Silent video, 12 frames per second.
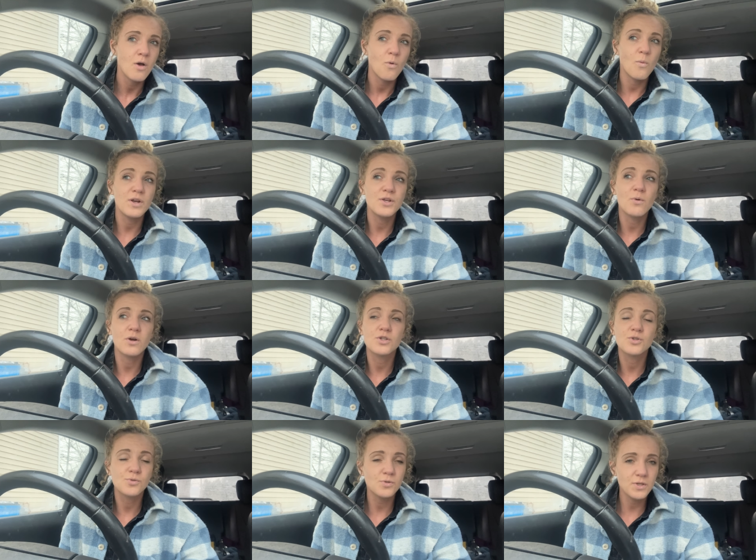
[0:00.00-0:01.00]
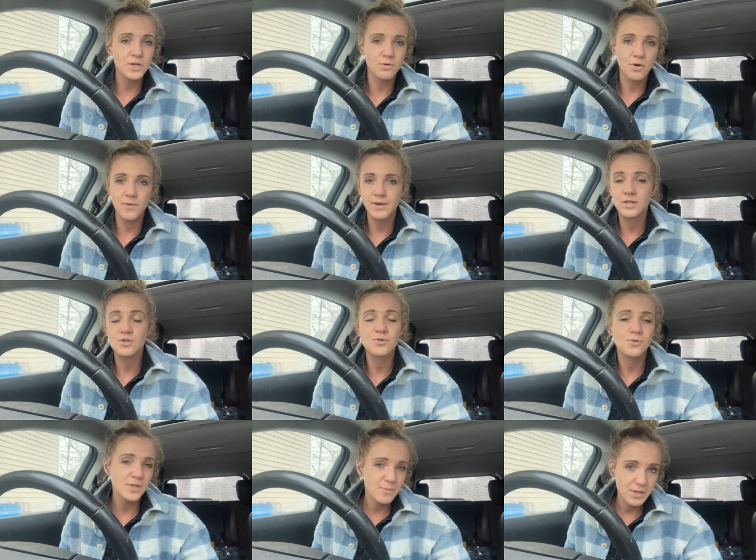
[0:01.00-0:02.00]
when you are truly growing and
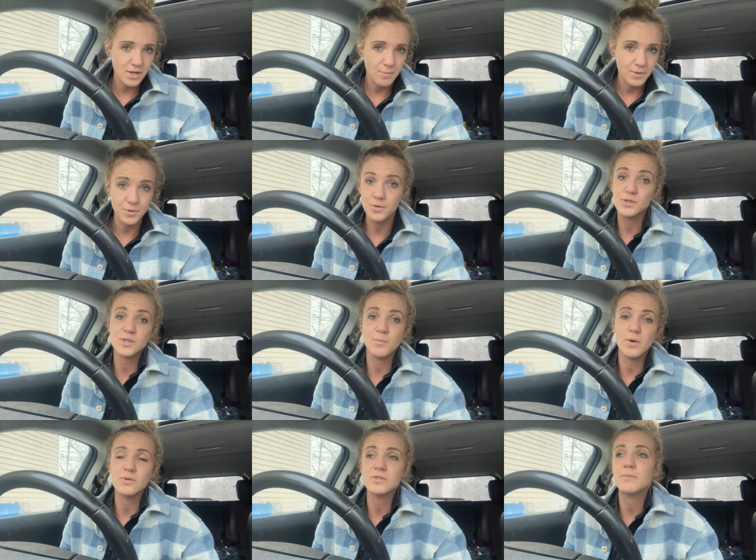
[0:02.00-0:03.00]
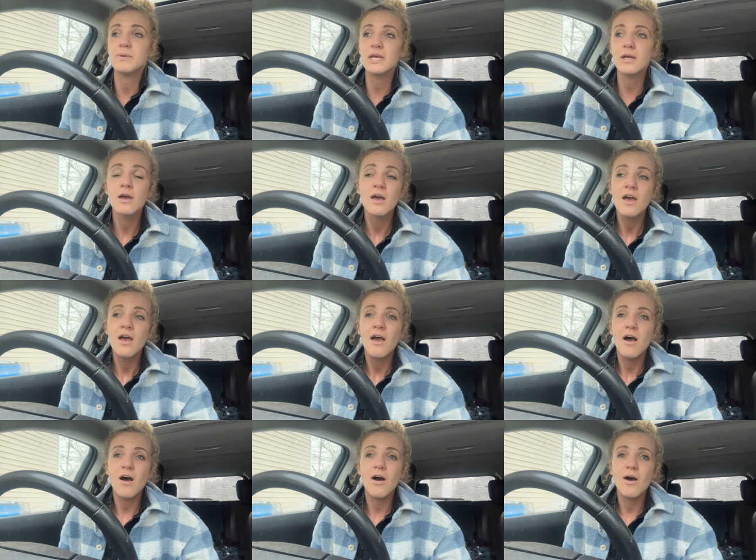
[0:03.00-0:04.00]
truly becoming who you're supposed to be.
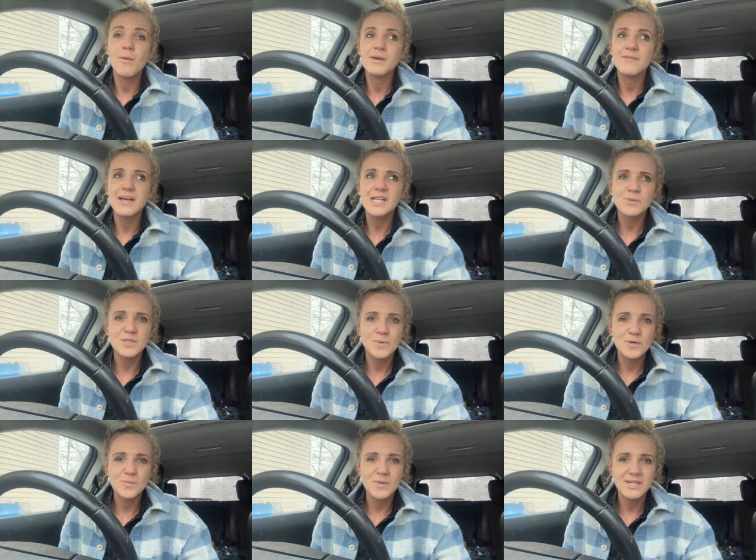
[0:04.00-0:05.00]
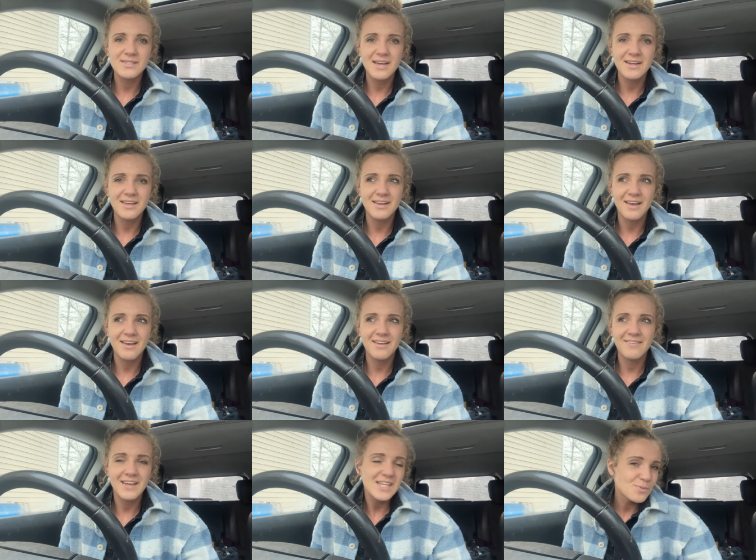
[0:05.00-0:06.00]
Um, and that's what's supposed to be exciting.
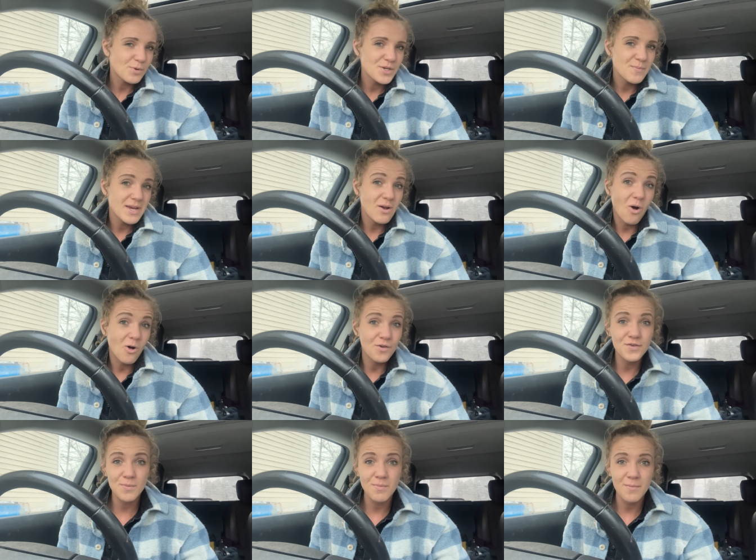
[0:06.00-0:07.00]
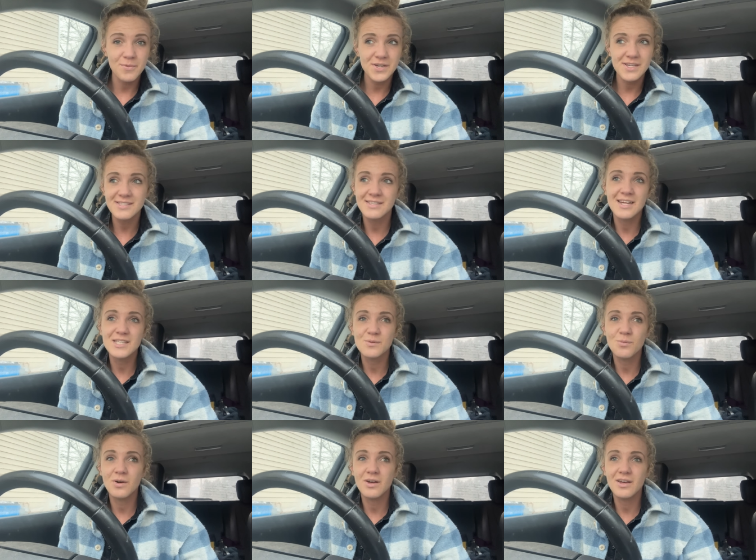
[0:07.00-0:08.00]
And that's where you make all of your memories. And that's
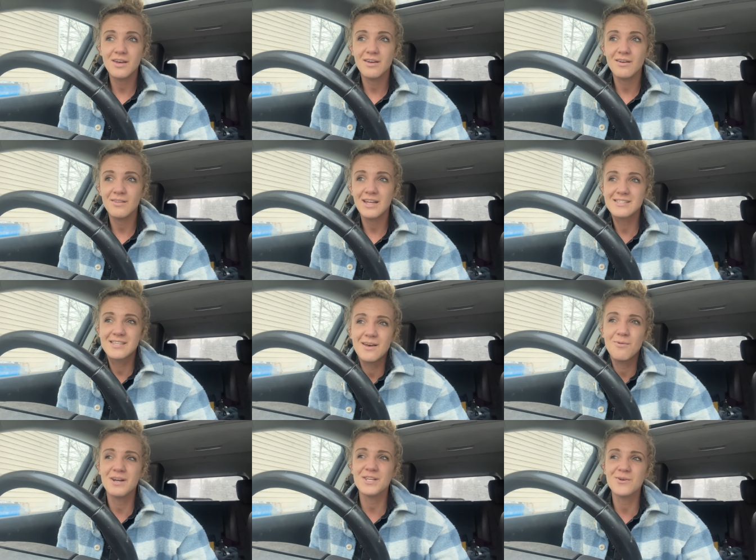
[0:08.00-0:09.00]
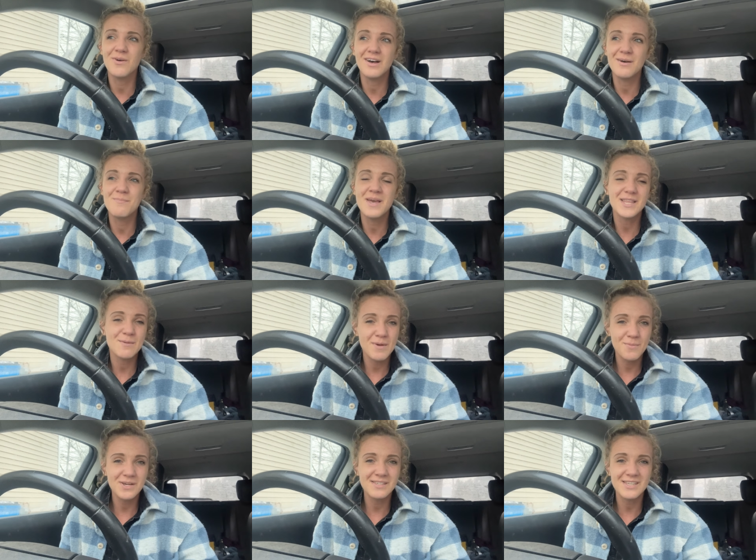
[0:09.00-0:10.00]
what, that's when you uh, make the
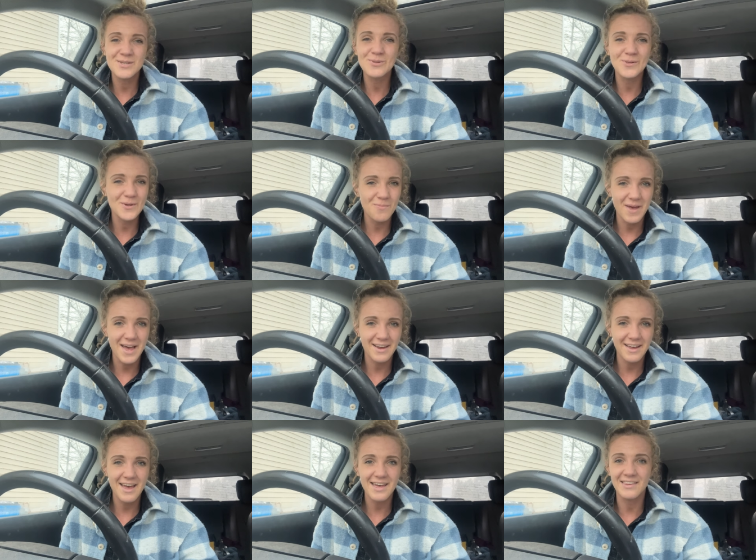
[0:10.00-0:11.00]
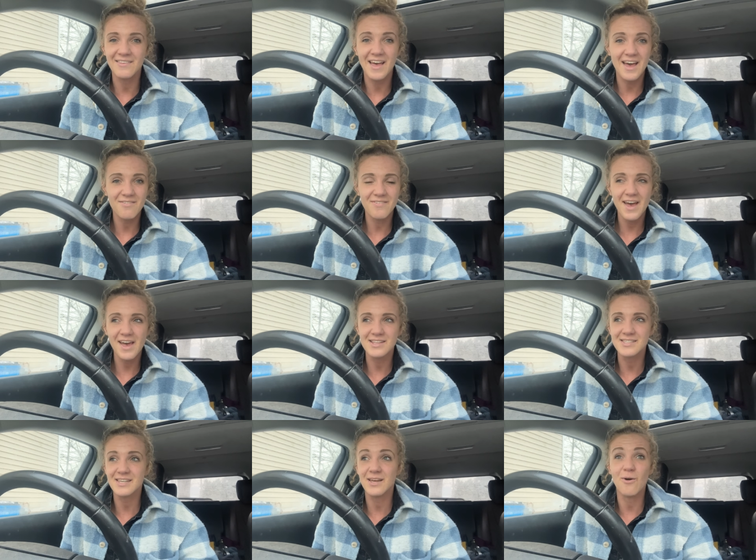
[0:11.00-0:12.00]
memories that you look back at and laugh at
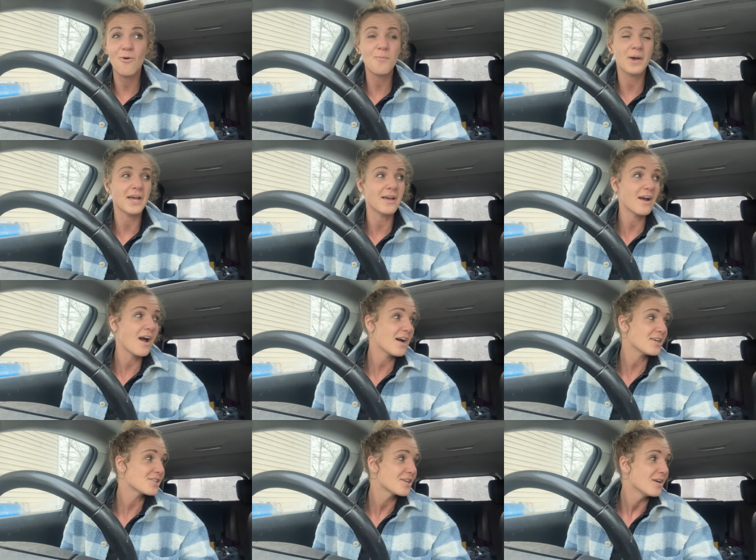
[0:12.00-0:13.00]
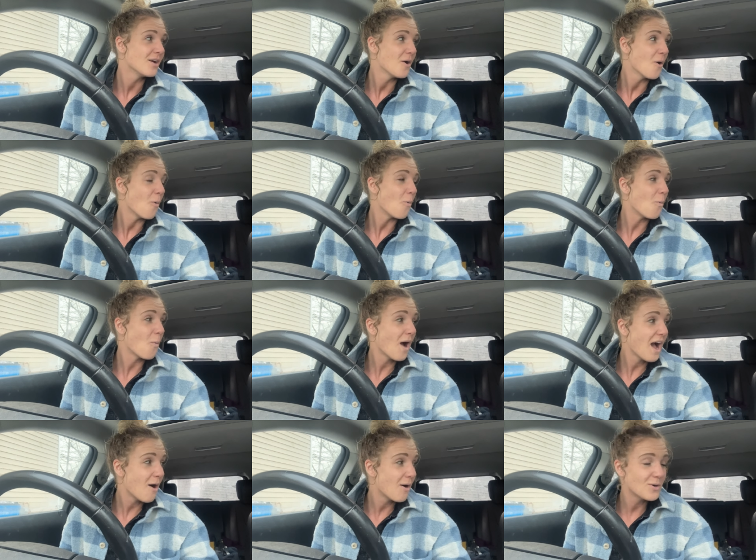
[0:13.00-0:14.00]
and say, oh my gosh,
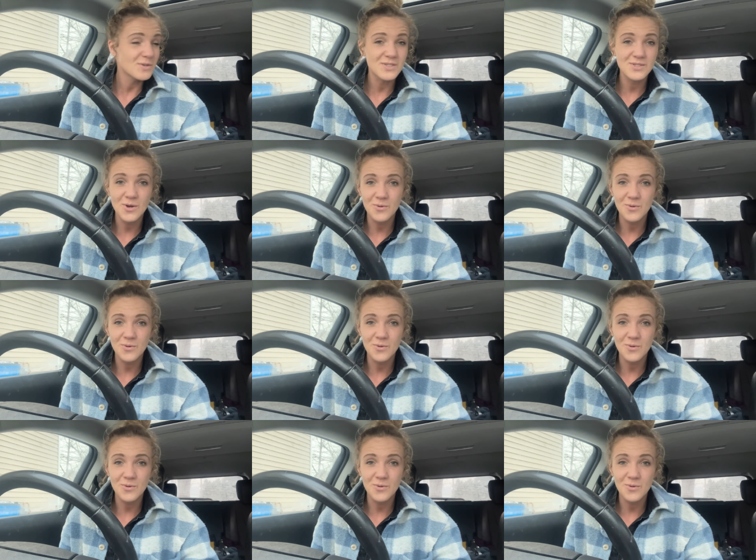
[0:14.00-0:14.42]
wow, I was so